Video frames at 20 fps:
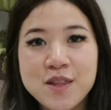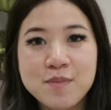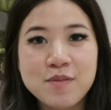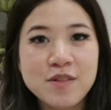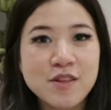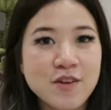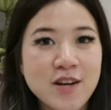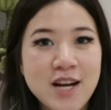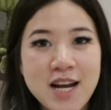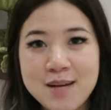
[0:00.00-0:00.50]

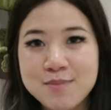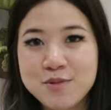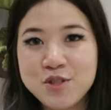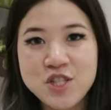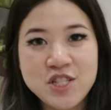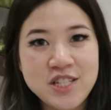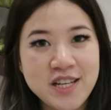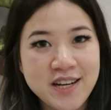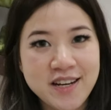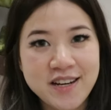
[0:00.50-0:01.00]
subscribe,
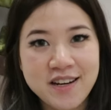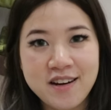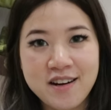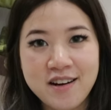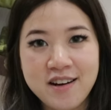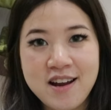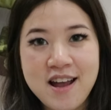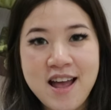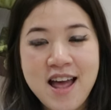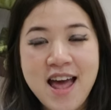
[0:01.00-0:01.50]

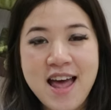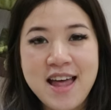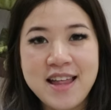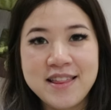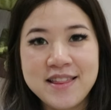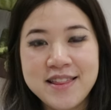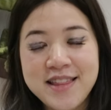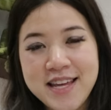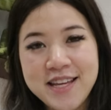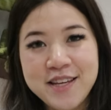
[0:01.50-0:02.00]
share.
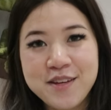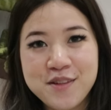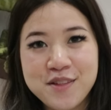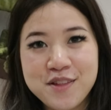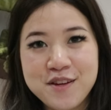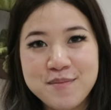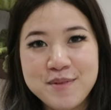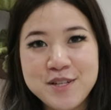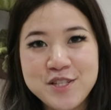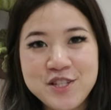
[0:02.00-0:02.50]
Thank you
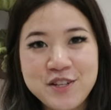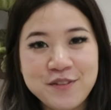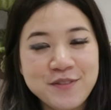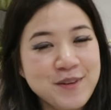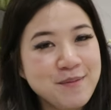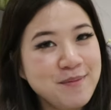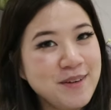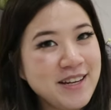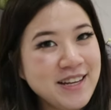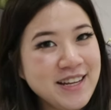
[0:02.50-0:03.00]
so much,
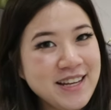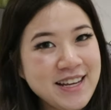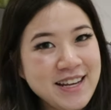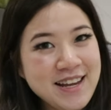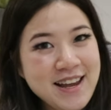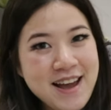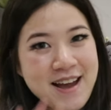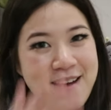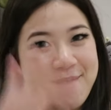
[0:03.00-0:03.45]
everybody.